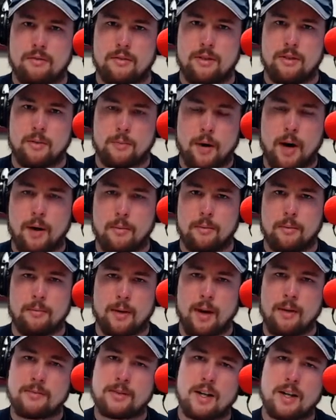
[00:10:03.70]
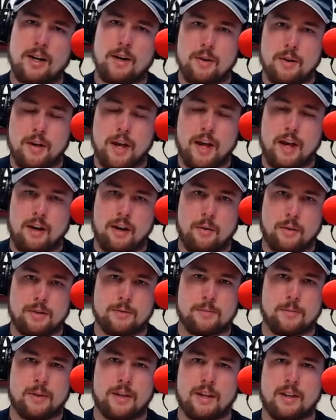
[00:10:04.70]
the problem comes, and I know you can't always
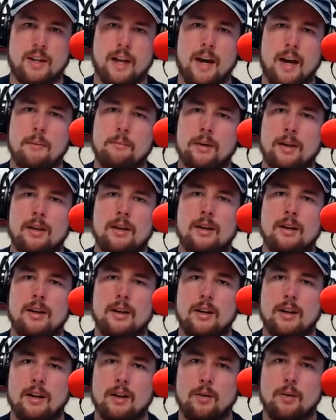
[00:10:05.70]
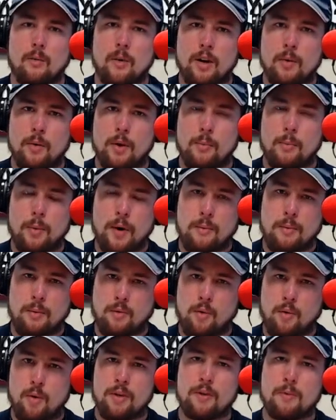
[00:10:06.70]
predict that, but why don't we pray
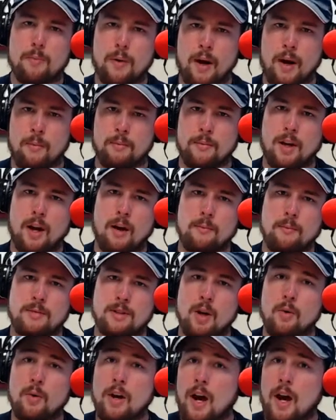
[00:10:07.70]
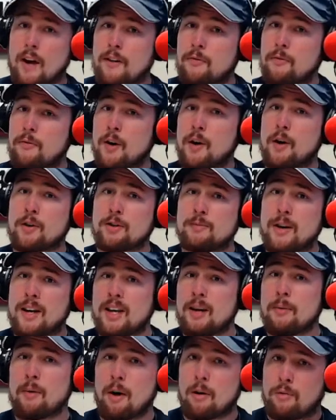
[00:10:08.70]
before the problem comes, go to God first, make
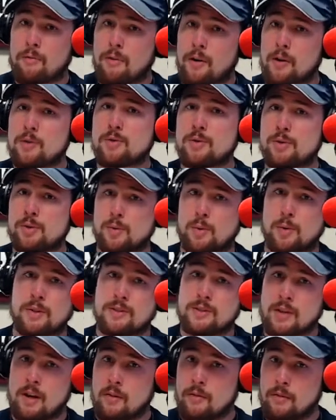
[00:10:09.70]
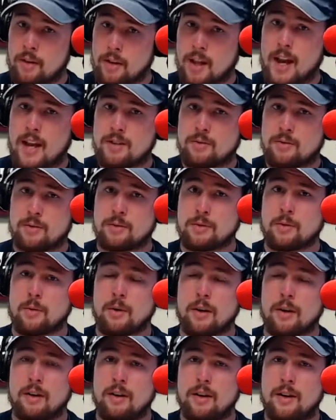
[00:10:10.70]
him our first resort instead of our last
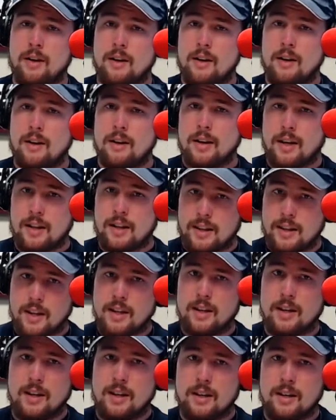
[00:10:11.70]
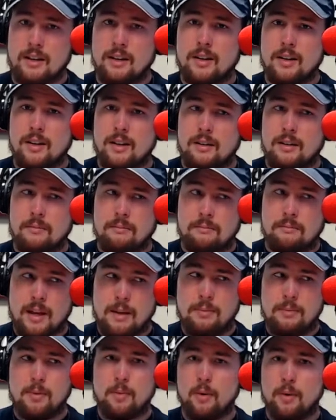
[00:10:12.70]
resort, and then
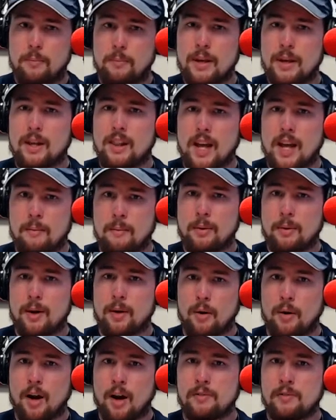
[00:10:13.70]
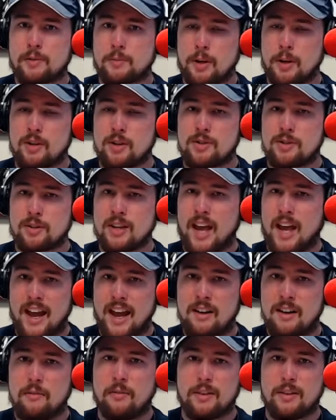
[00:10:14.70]
maybe we'll be a lot better off spiritually
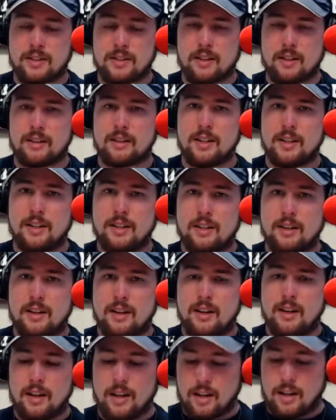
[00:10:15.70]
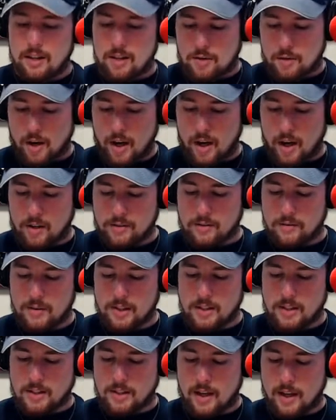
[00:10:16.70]
and physically in the trials of
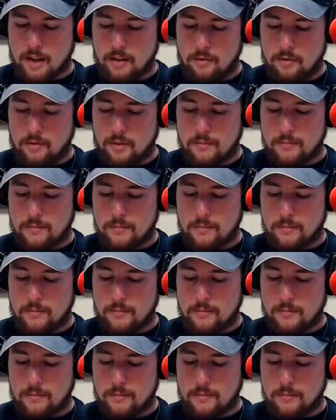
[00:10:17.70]
this life.